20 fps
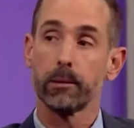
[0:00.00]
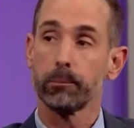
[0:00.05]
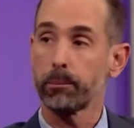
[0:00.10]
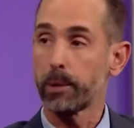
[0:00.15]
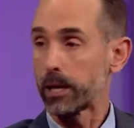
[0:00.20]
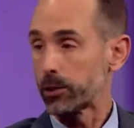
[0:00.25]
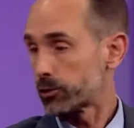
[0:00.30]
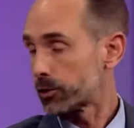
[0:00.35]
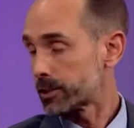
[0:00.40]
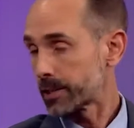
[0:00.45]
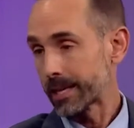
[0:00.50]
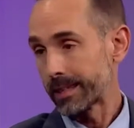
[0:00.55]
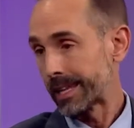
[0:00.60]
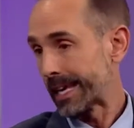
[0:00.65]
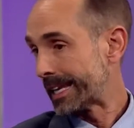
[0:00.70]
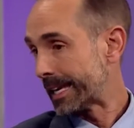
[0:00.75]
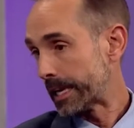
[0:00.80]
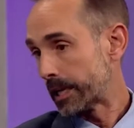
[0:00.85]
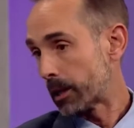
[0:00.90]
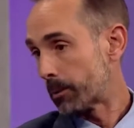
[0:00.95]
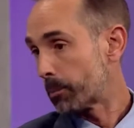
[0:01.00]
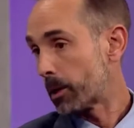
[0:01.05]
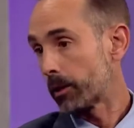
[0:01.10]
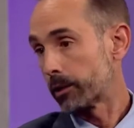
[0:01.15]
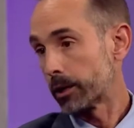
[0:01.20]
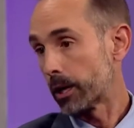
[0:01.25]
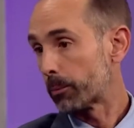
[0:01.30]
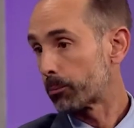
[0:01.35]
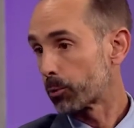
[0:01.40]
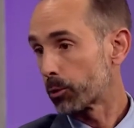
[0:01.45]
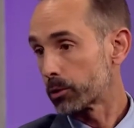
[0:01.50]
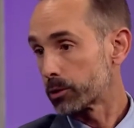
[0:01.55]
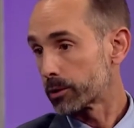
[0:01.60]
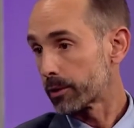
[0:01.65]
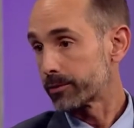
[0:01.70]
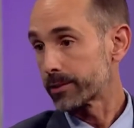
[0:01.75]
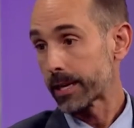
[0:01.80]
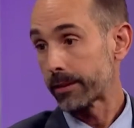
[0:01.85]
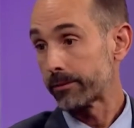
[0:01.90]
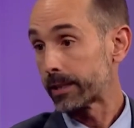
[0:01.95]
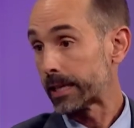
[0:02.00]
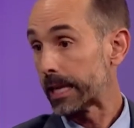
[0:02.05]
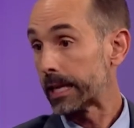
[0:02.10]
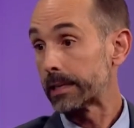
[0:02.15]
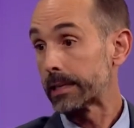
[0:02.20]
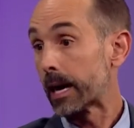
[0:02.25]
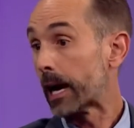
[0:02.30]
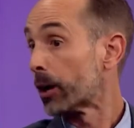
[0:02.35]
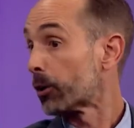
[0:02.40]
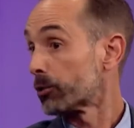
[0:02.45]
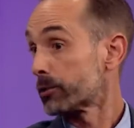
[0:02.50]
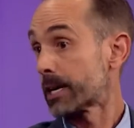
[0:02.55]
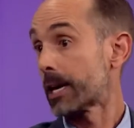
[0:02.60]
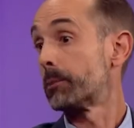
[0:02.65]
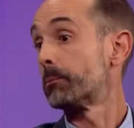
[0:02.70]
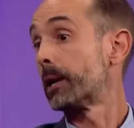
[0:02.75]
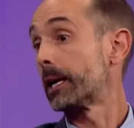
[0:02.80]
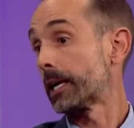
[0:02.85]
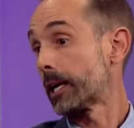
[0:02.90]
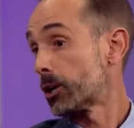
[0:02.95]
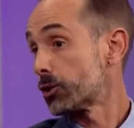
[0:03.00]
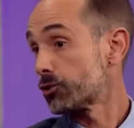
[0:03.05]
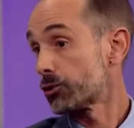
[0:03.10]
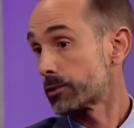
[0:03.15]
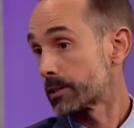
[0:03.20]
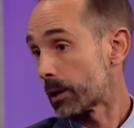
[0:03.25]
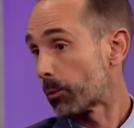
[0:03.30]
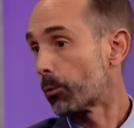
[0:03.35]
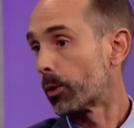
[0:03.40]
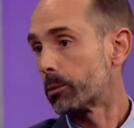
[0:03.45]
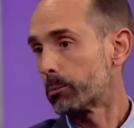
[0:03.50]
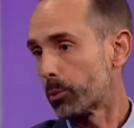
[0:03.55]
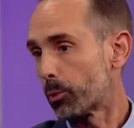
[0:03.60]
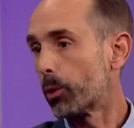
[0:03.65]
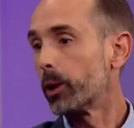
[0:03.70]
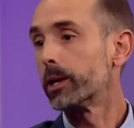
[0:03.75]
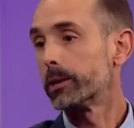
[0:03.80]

Patients can then end up on the upwards of 7, 8, 9, or 10 medications at one point.